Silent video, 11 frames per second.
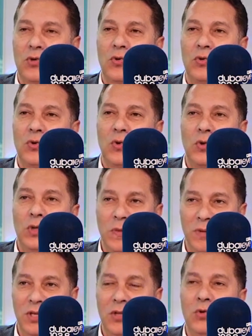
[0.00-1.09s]
controlled,
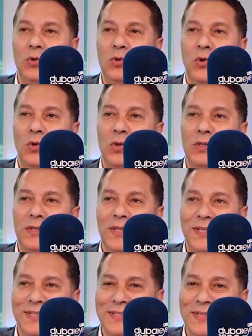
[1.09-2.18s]
humidity controlled,
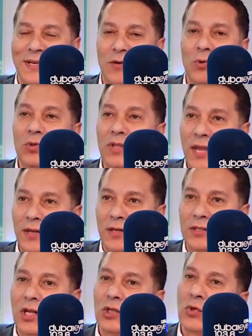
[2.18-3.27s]
these
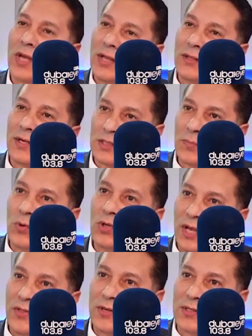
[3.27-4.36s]
containers, so we can transport
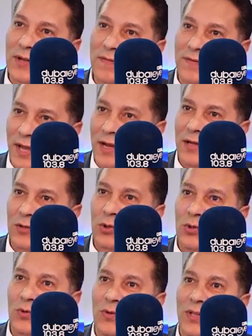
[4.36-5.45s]
other stuff. Like I
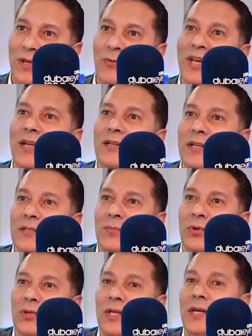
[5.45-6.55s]
told you, we can
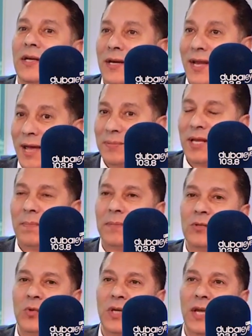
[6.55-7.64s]
transport lab
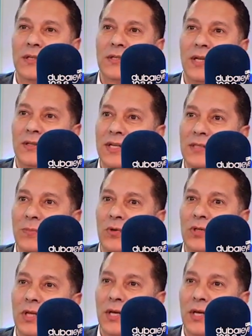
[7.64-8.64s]
samples, we can transport